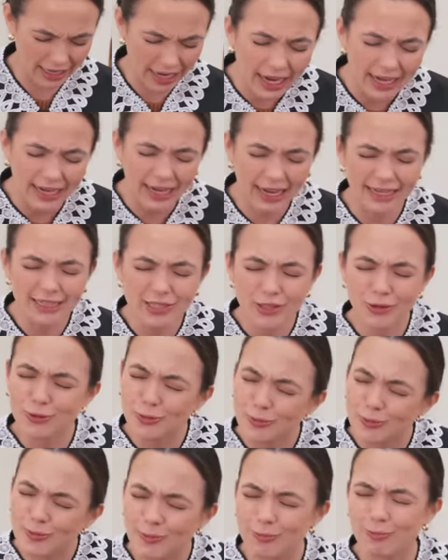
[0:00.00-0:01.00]
I, I know
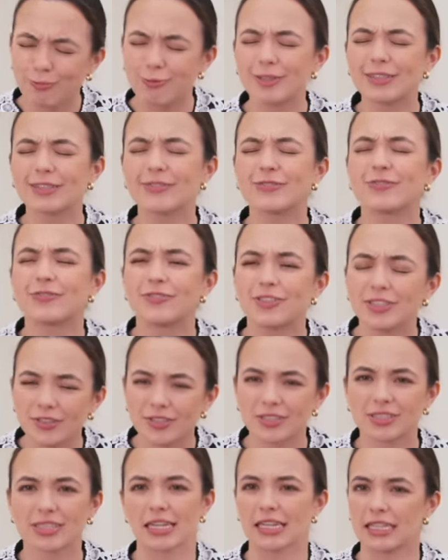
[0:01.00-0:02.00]
what it
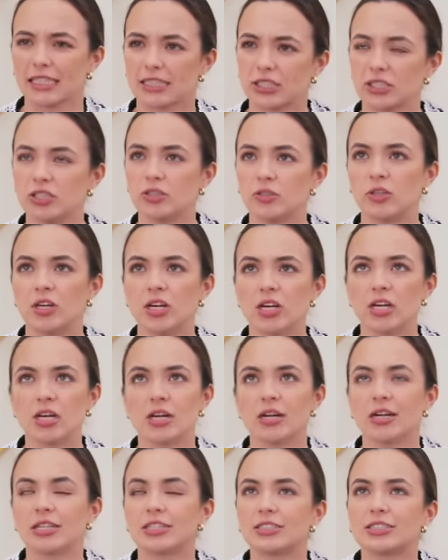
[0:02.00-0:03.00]
feels like to
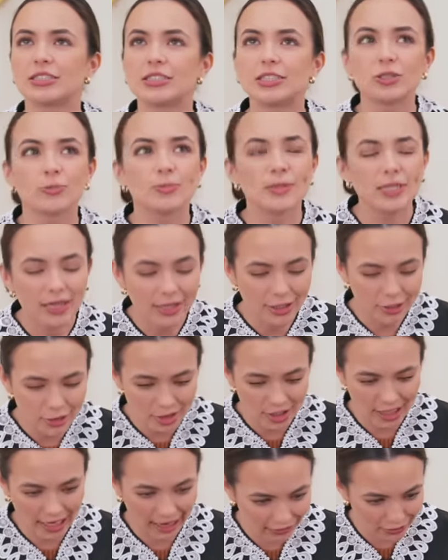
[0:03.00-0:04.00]
still be
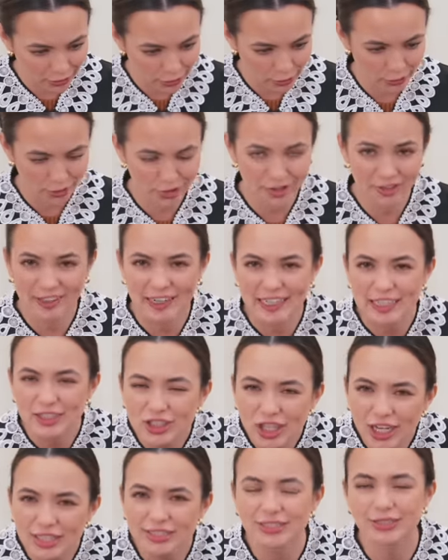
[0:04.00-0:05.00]
hungry after ordering
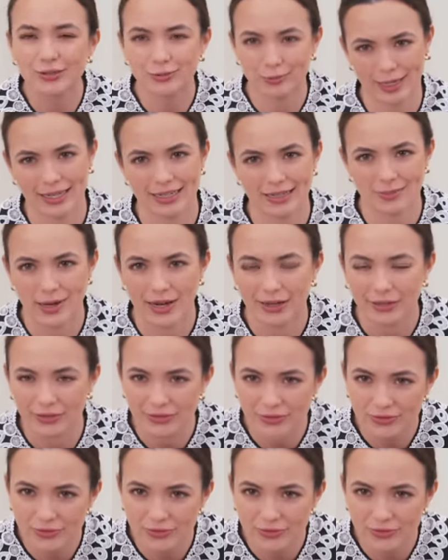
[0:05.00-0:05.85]
just the right amount of